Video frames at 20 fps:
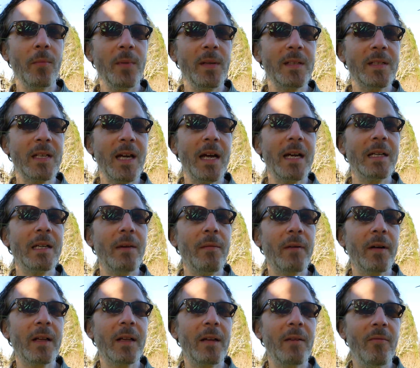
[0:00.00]
be
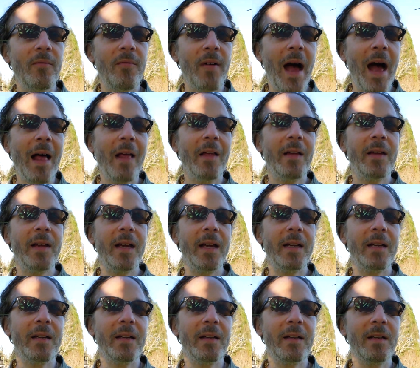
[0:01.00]
scientifically
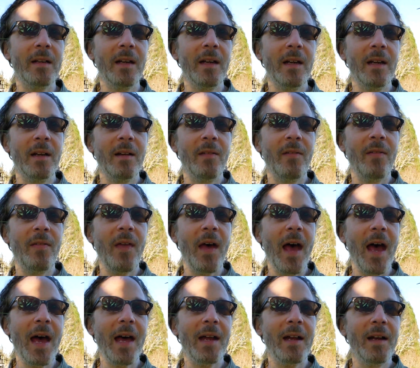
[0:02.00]
validated,
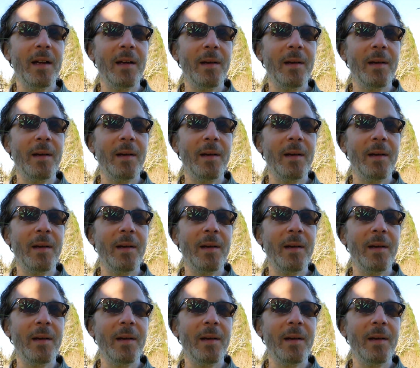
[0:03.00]
that